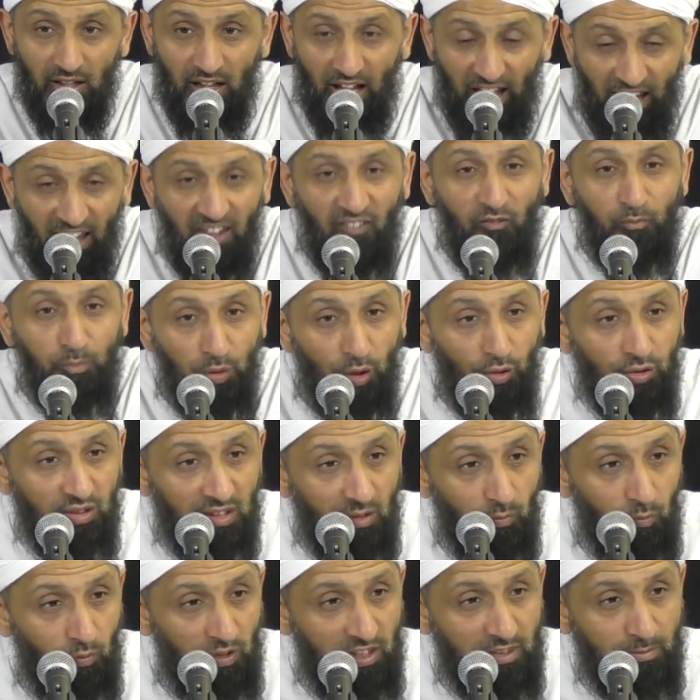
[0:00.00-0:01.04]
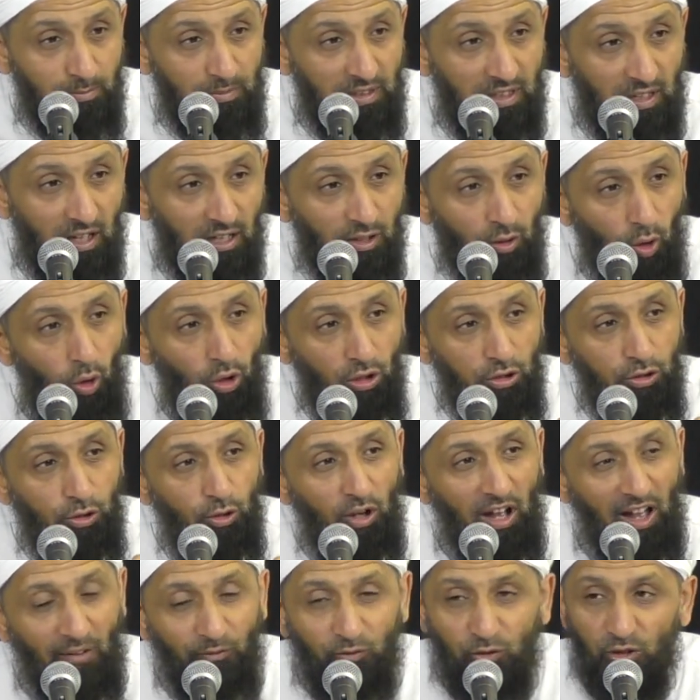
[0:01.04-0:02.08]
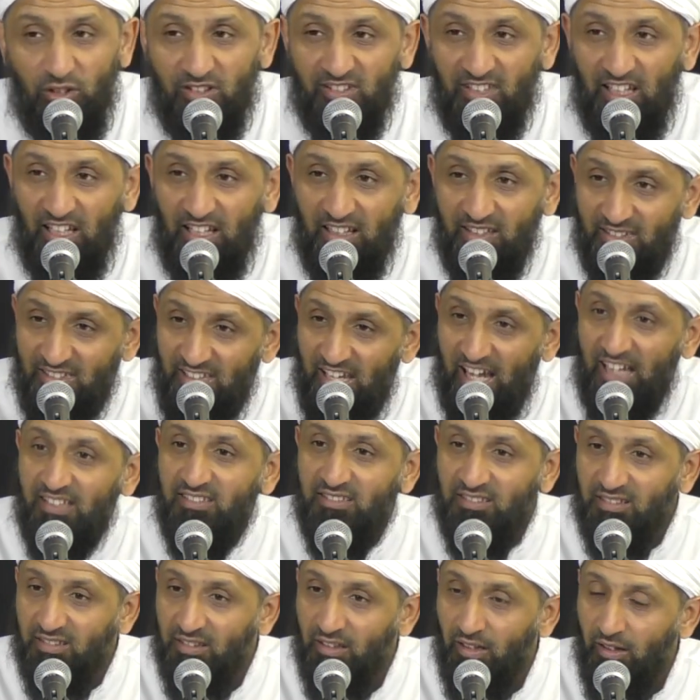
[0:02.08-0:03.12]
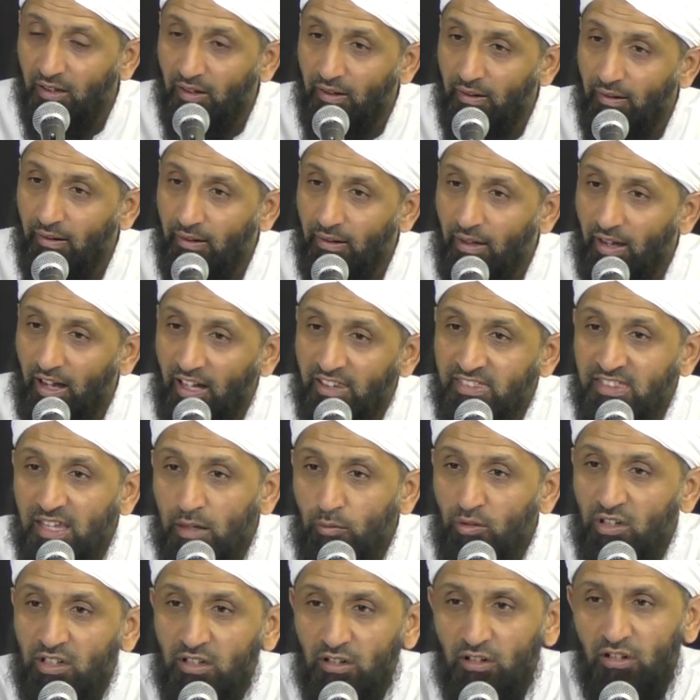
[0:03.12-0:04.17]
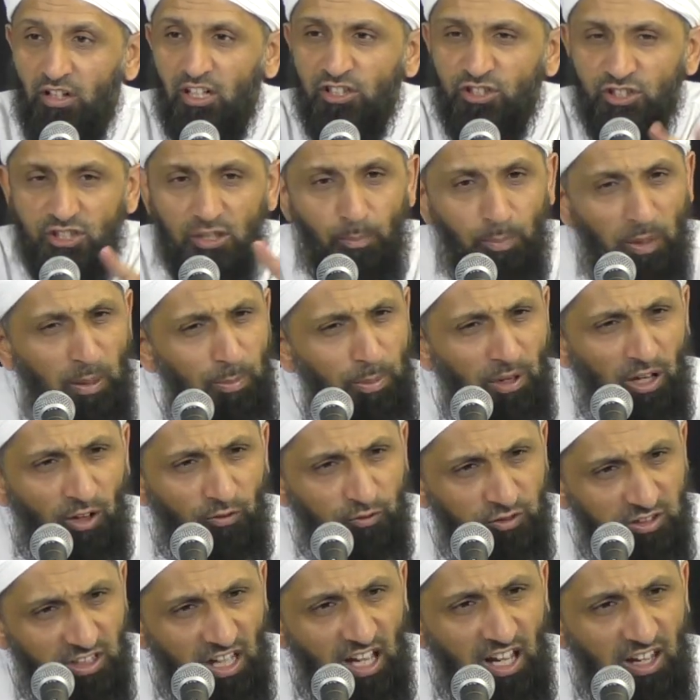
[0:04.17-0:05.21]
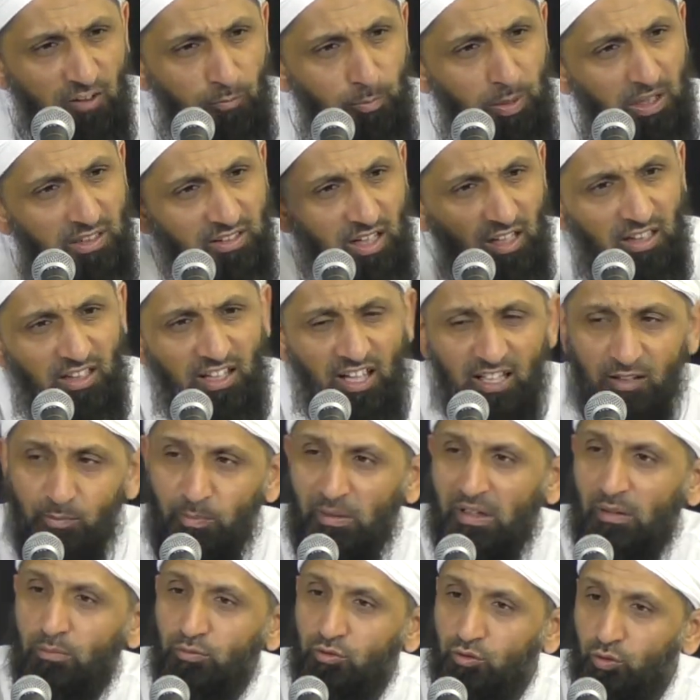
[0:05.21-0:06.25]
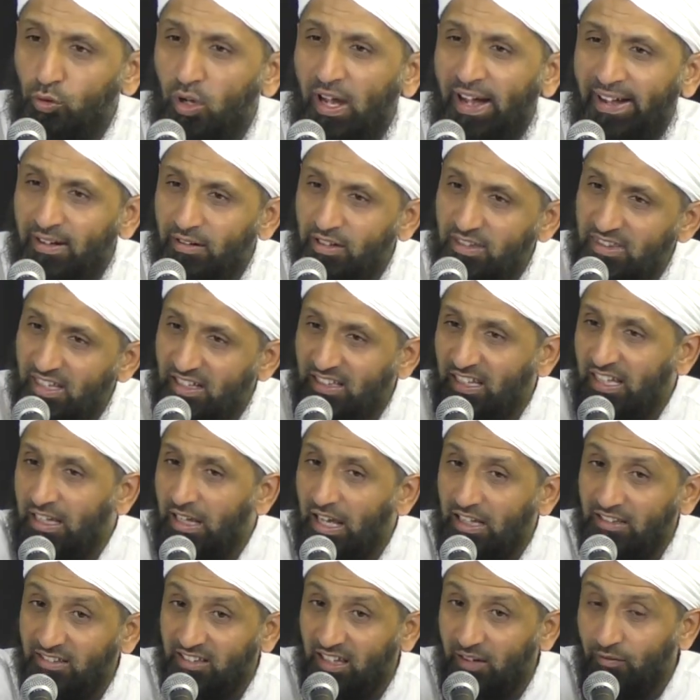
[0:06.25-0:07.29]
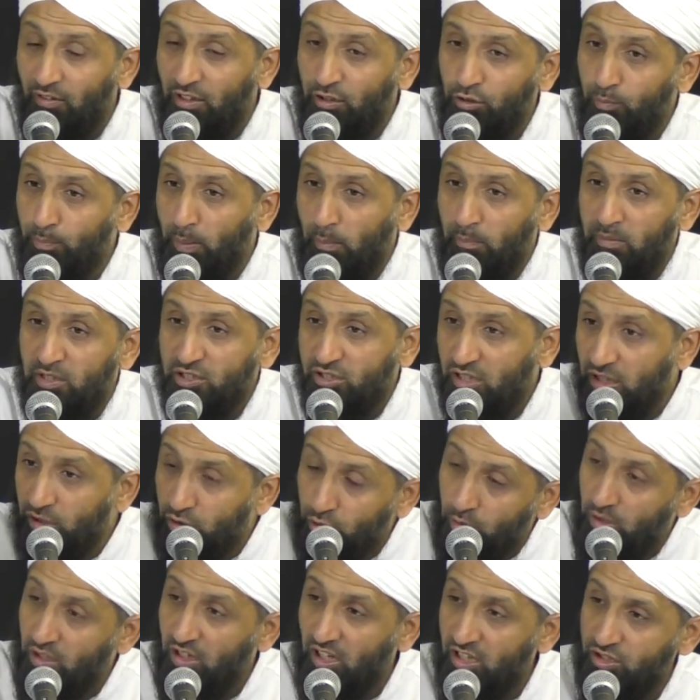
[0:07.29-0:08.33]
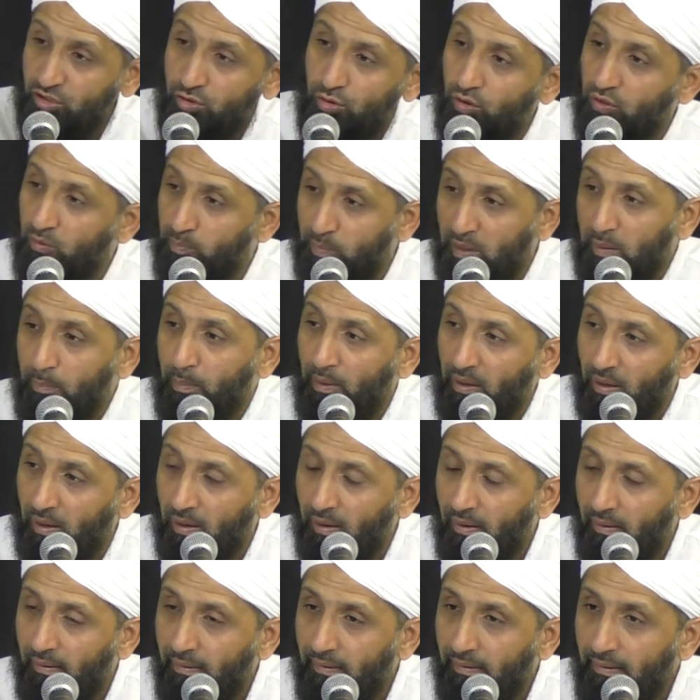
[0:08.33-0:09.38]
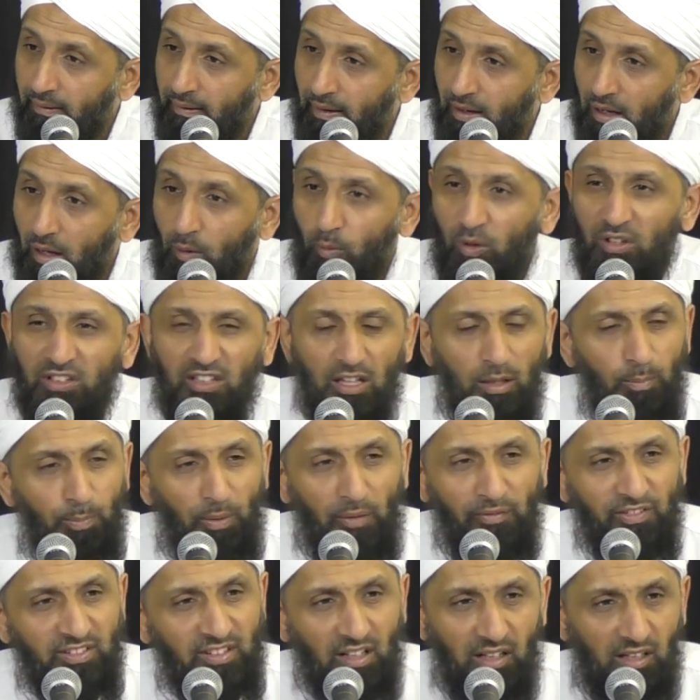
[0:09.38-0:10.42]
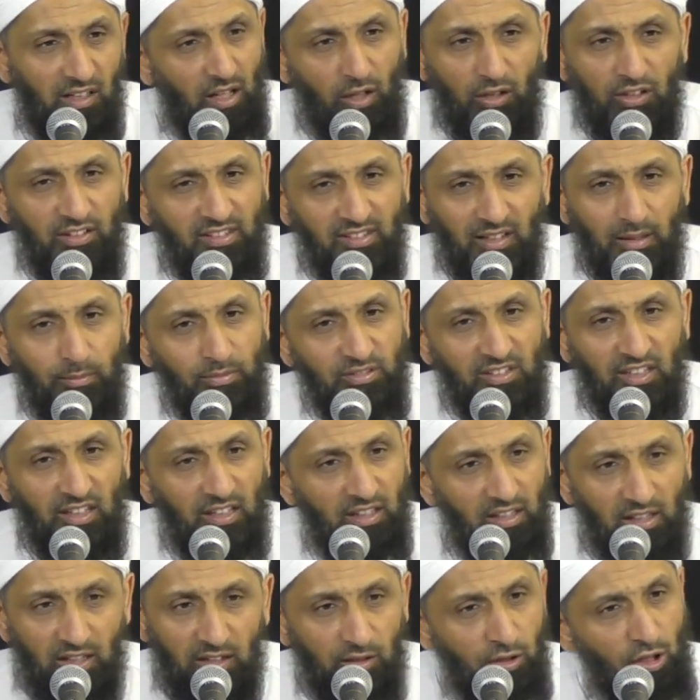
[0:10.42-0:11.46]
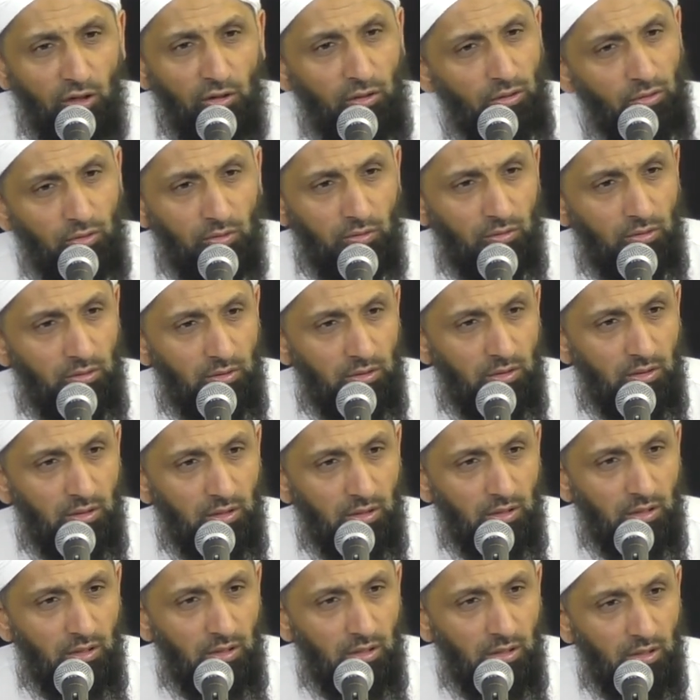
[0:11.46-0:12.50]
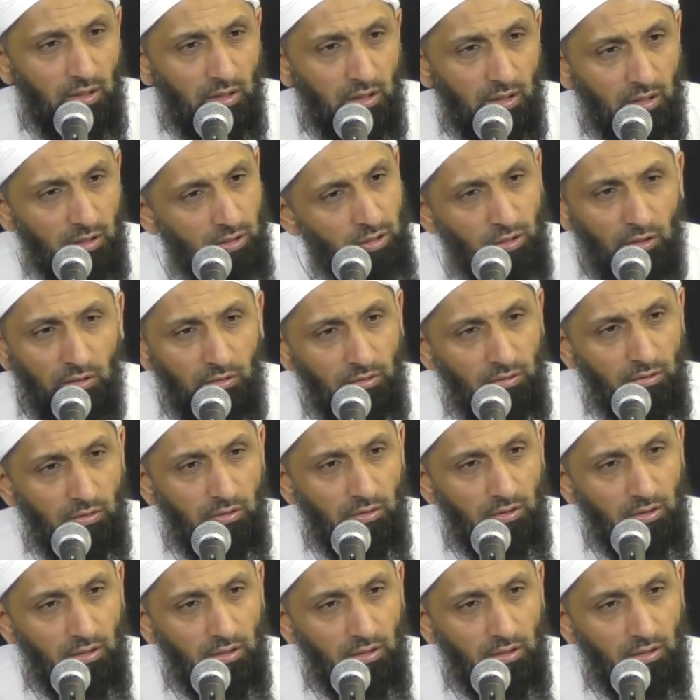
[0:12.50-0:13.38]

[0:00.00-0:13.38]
I have brought them with me and all you have to say is yes. And they will crush the people of Taif because Allah has become so angry that He has given you permission to crush those people. And what did the Prophet sallallahu alayhi wasalam say? No, no.